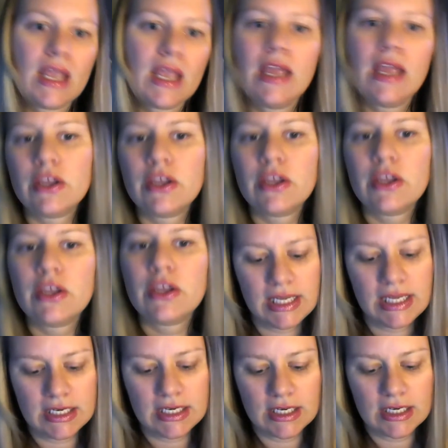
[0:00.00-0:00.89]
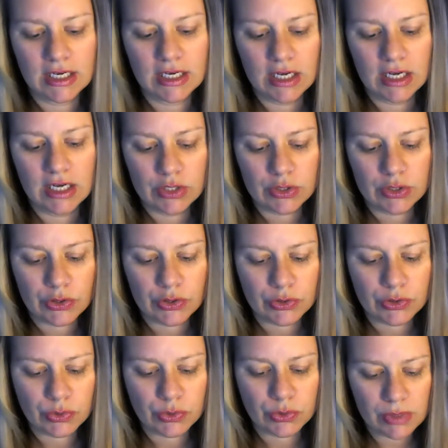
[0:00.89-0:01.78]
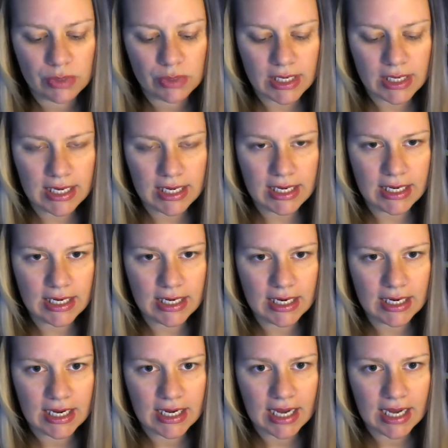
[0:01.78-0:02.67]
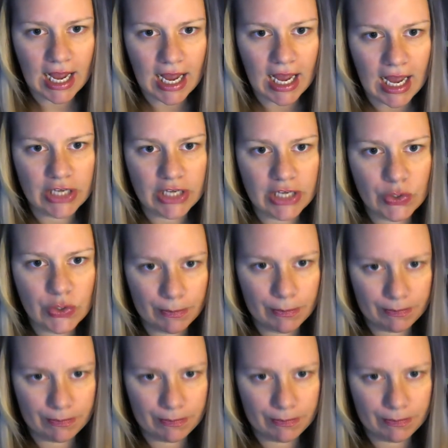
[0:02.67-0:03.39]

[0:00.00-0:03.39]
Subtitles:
You need 3 on your